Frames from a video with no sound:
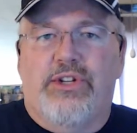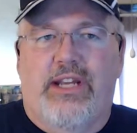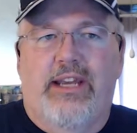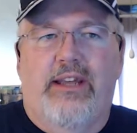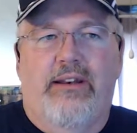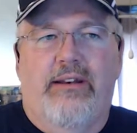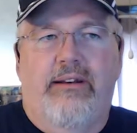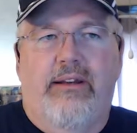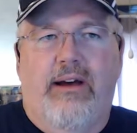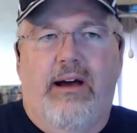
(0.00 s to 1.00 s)
in
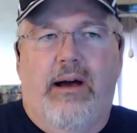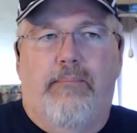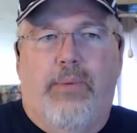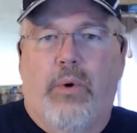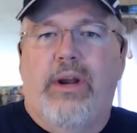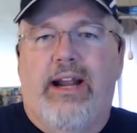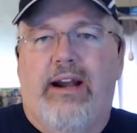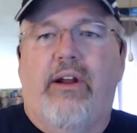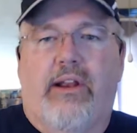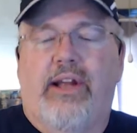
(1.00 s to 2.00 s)
a port
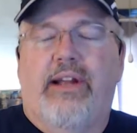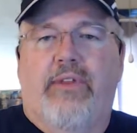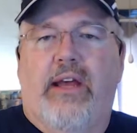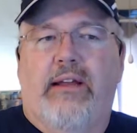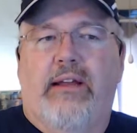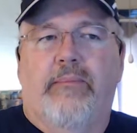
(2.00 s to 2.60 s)
area like that?